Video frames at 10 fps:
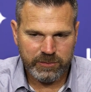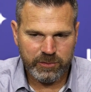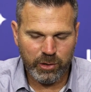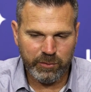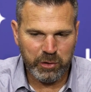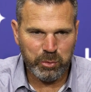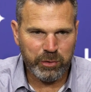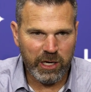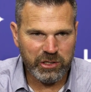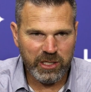sort of a new
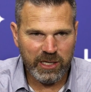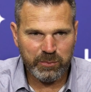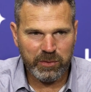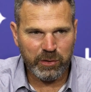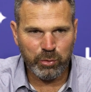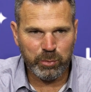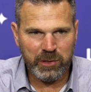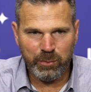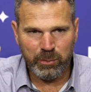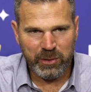project with a group
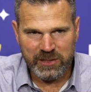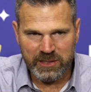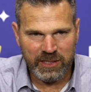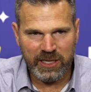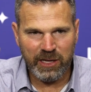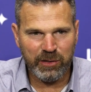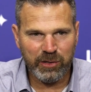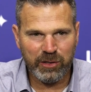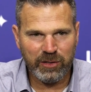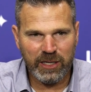that we're piecing
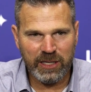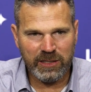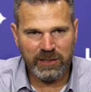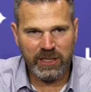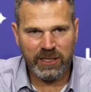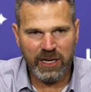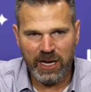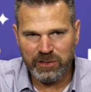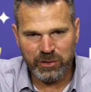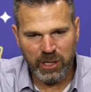together and
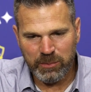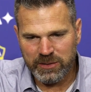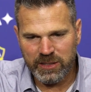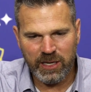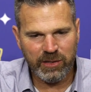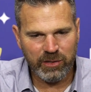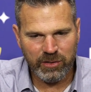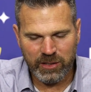guys are coming together.